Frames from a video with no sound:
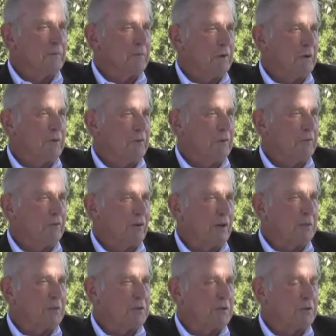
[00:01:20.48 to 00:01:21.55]
very, very
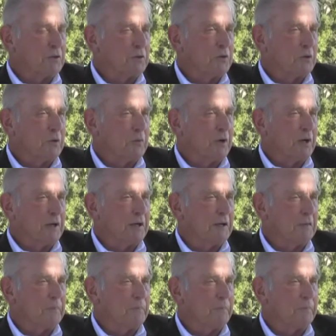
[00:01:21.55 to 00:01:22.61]
famous in Uruguay.
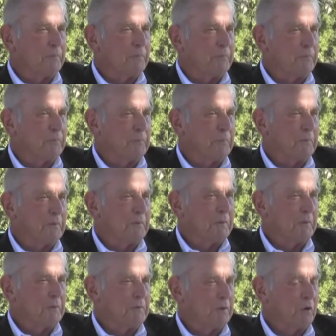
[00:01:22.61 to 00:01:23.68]

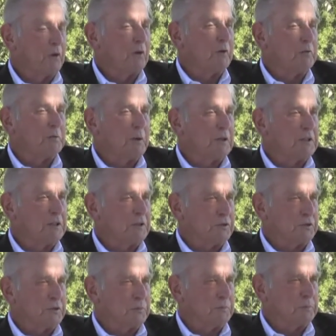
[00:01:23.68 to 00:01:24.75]
So he was my teacher.